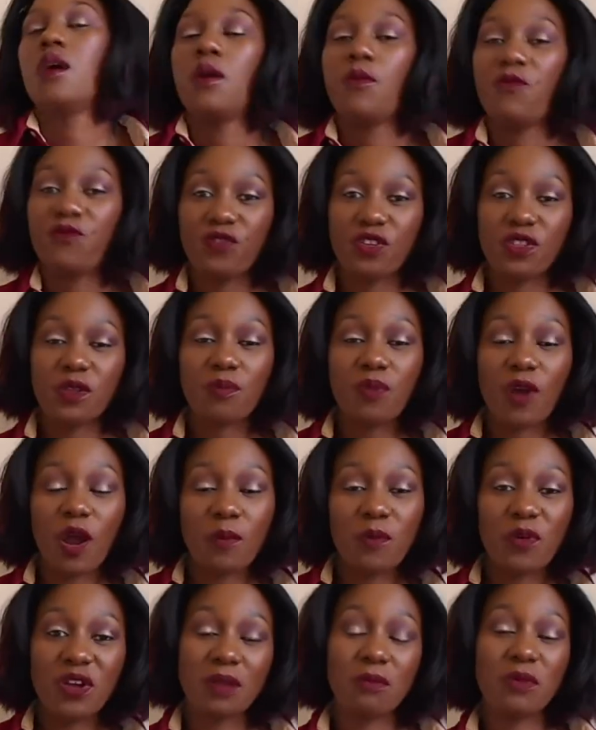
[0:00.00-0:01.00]
For the
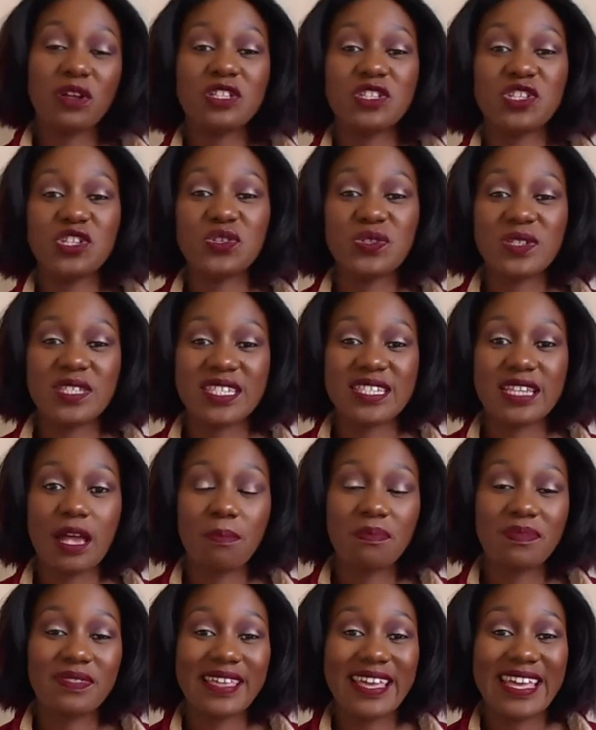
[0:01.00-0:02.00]
brow bone, I'm going to use
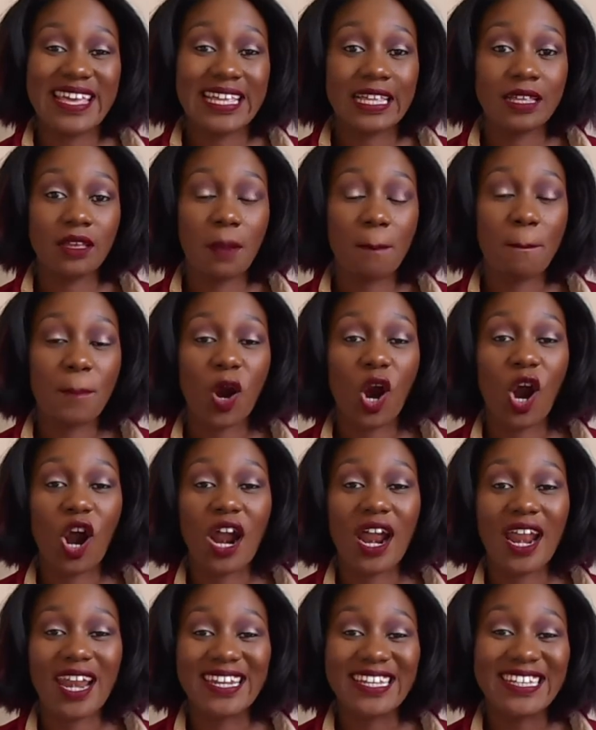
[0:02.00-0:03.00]
something
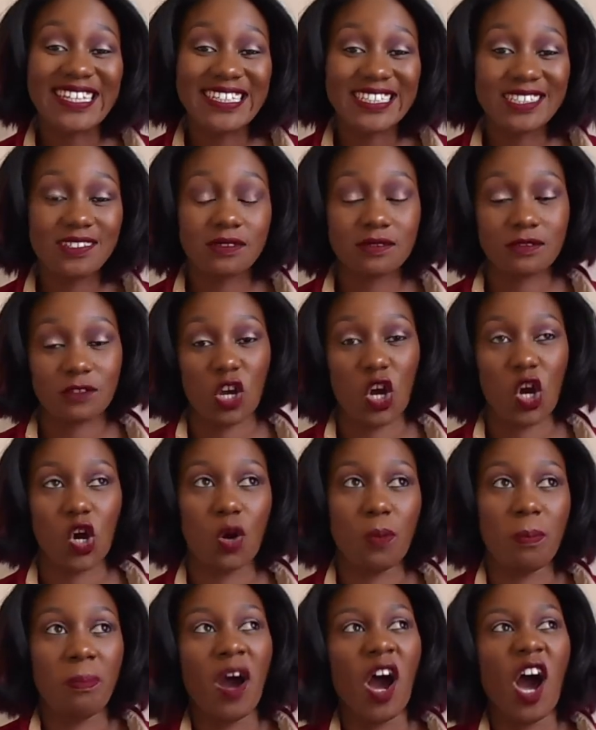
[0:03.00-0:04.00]
pearly
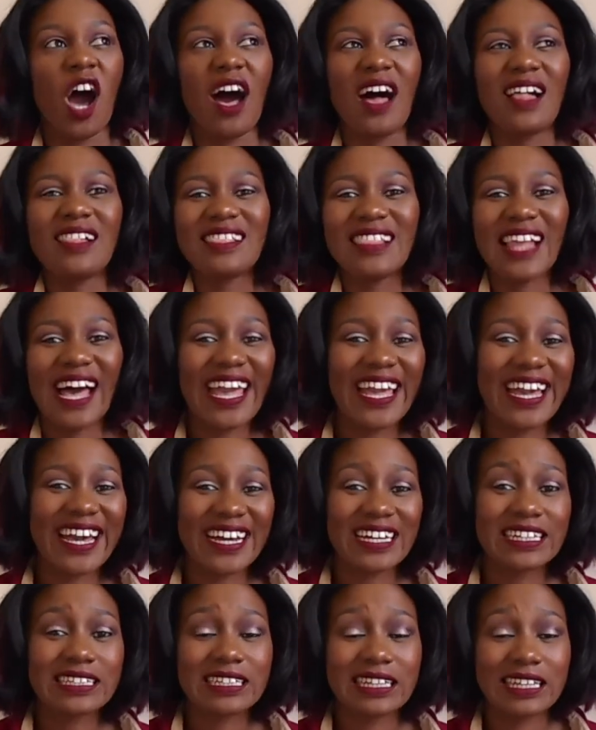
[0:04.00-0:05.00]
or pearl-like,
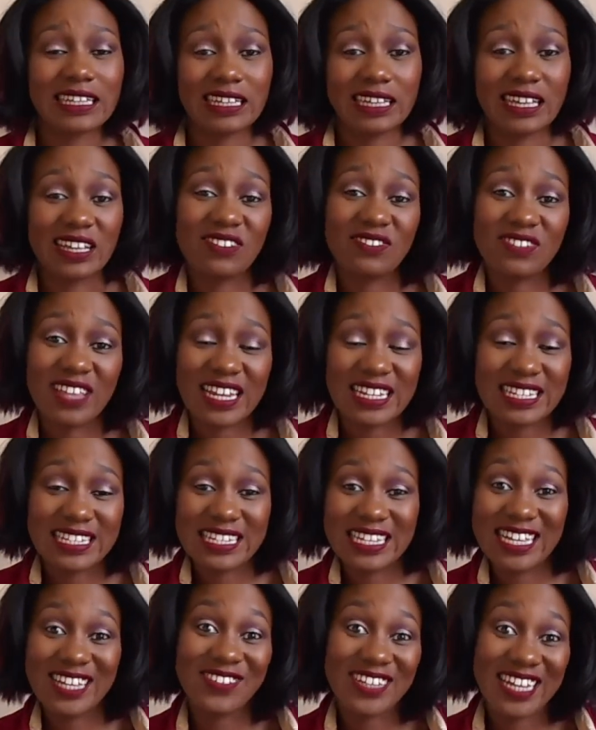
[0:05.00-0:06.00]
if that
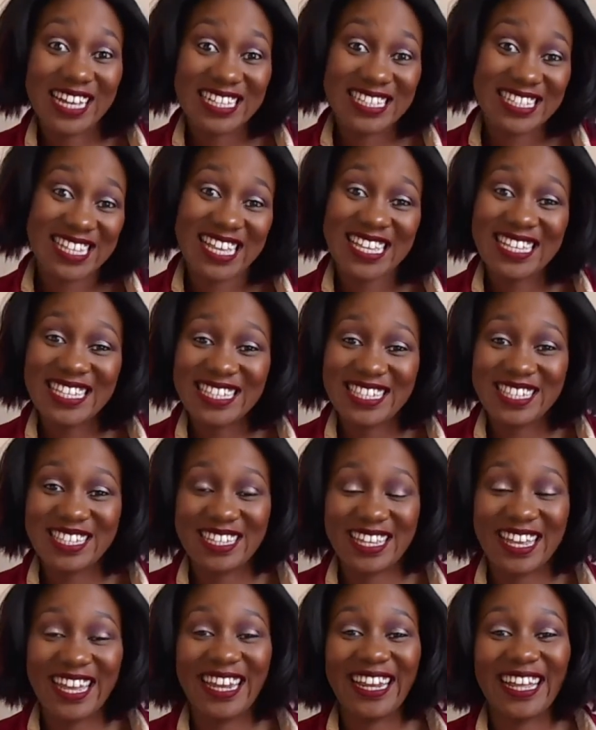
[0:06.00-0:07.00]
even
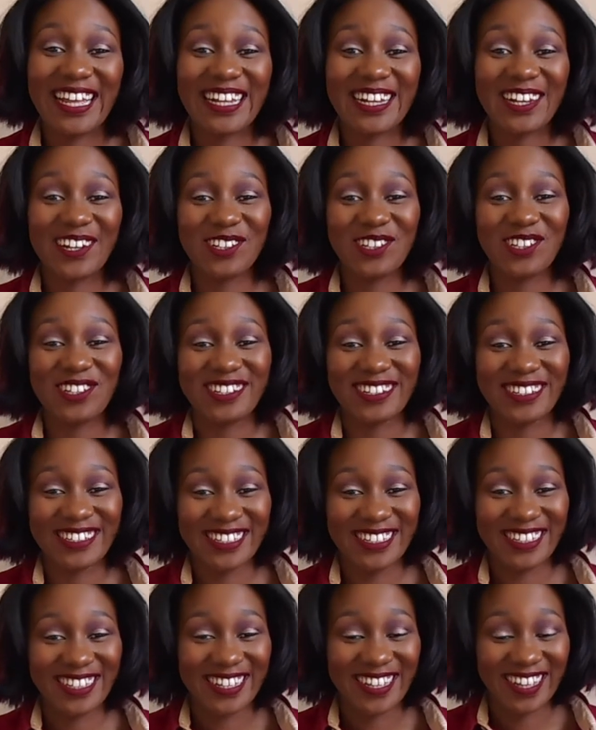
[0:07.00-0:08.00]
exists in English.
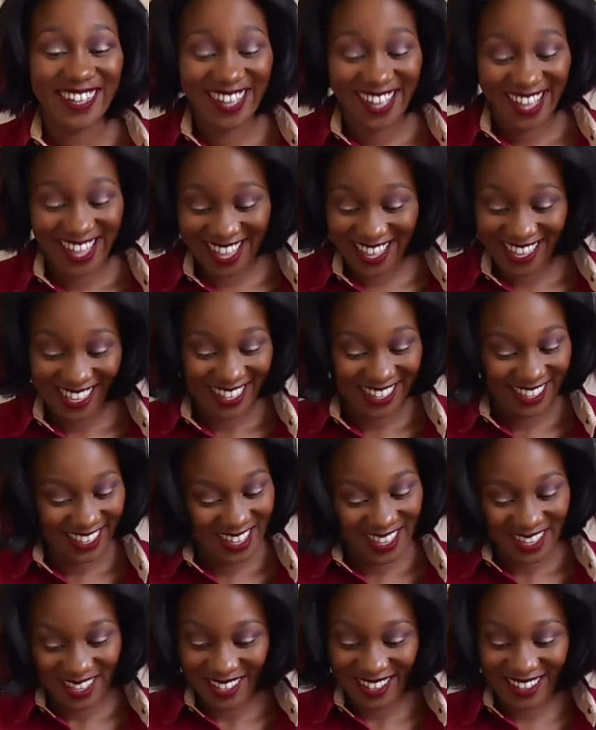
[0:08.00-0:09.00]

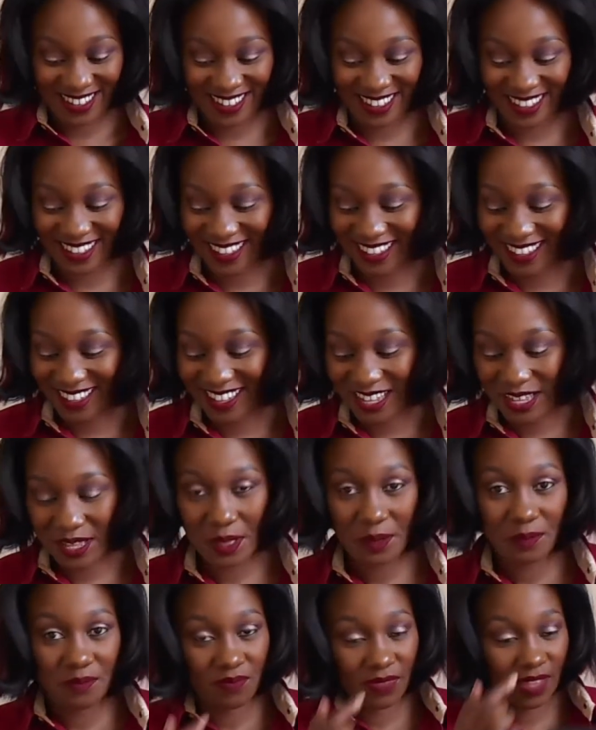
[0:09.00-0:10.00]

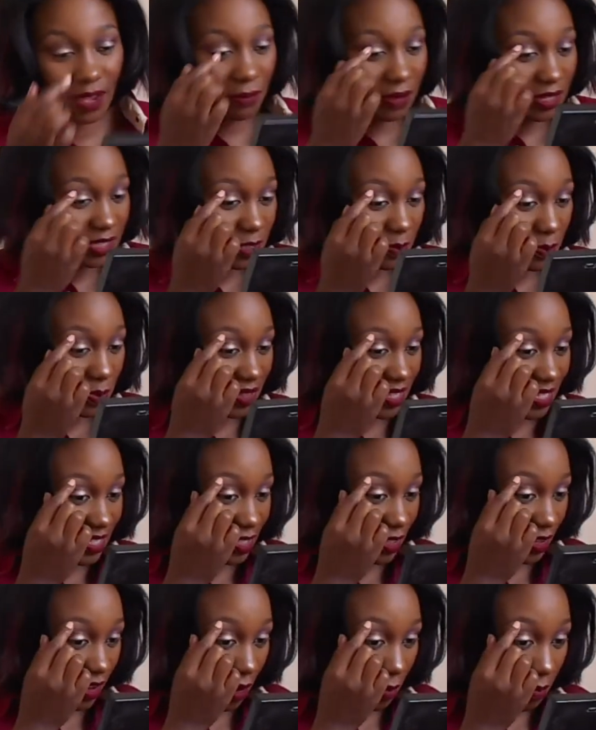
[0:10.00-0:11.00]
I'm going to put
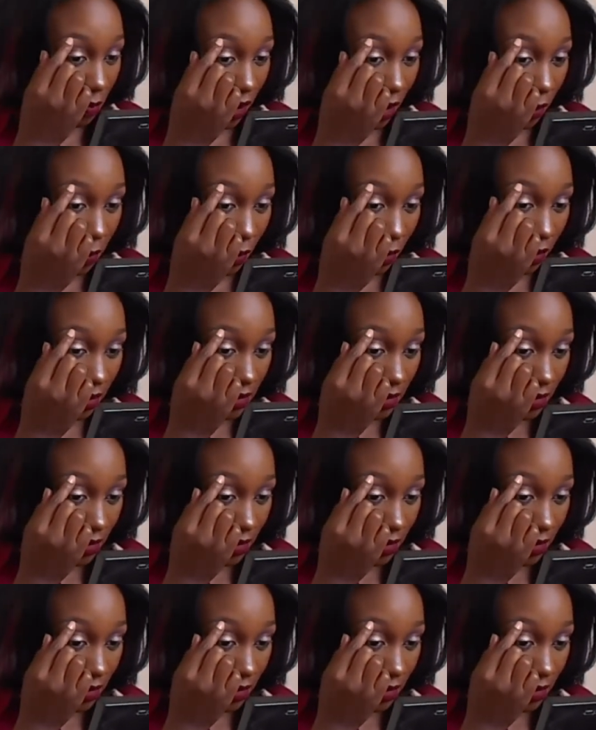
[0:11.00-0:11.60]
this on our brow bone.